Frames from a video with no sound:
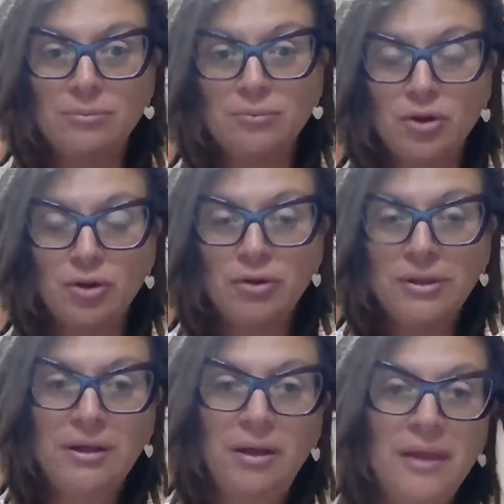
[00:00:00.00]

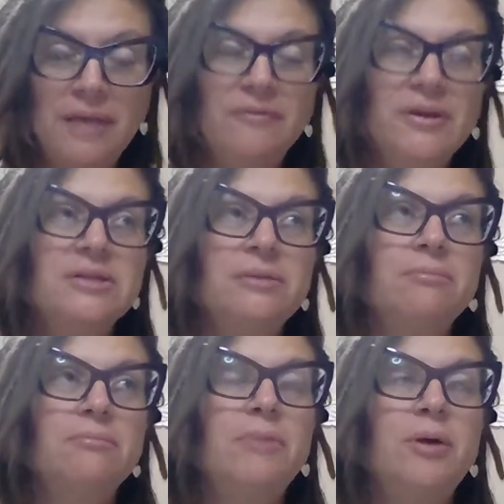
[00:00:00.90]
curled in on that
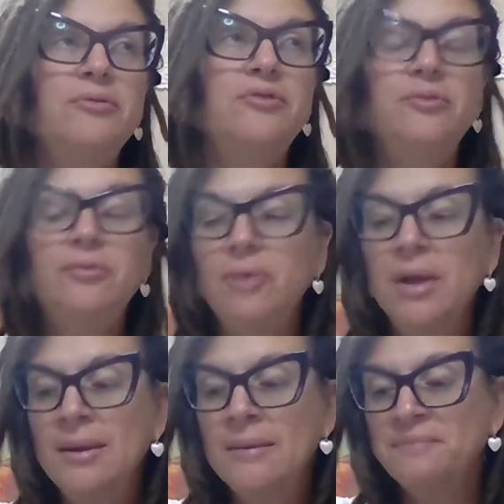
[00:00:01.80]
victim mode too,
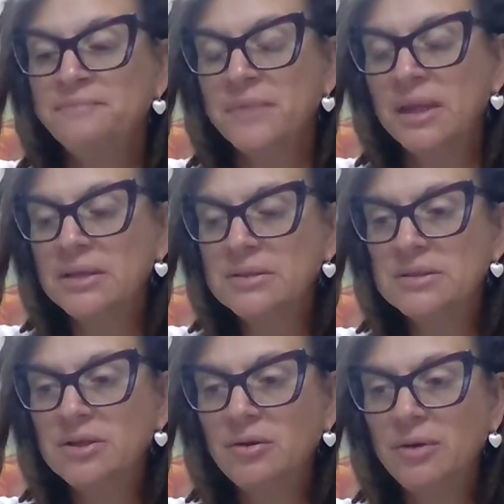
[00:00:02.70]

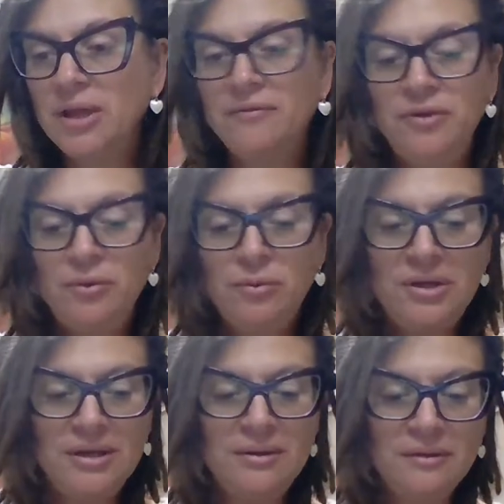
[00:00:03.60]
is, if you
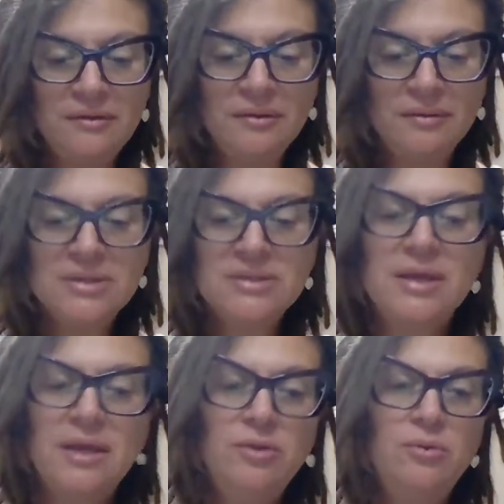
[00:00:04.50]
didn't, let's
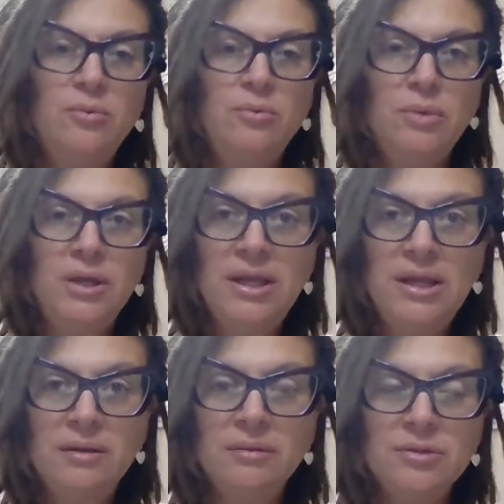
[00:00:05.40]
say you
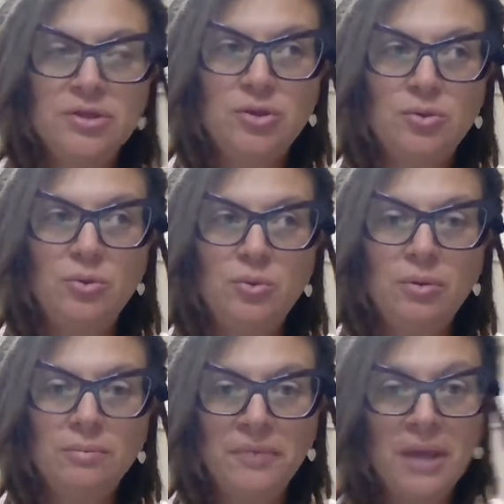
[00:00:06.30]
need
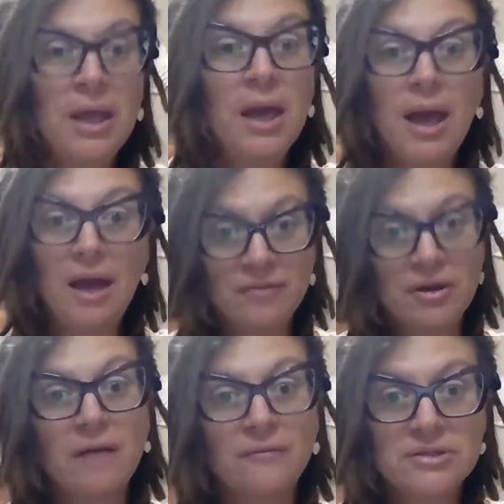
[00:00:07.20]
to have
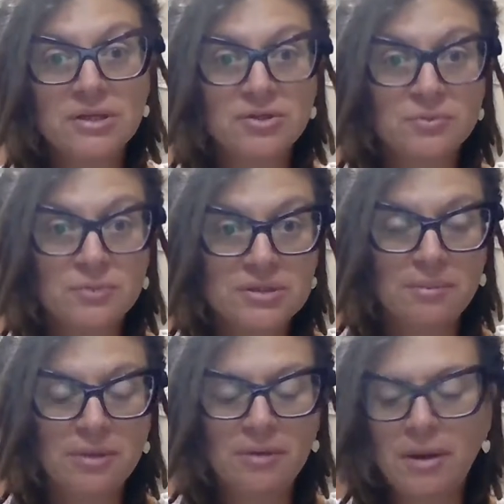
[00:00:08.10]
a conversation with
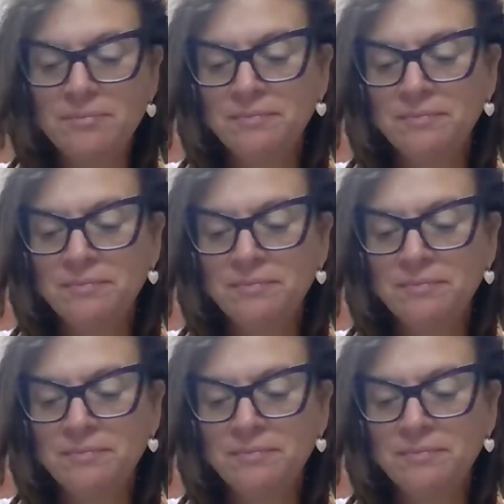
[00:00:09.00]
somebody, right?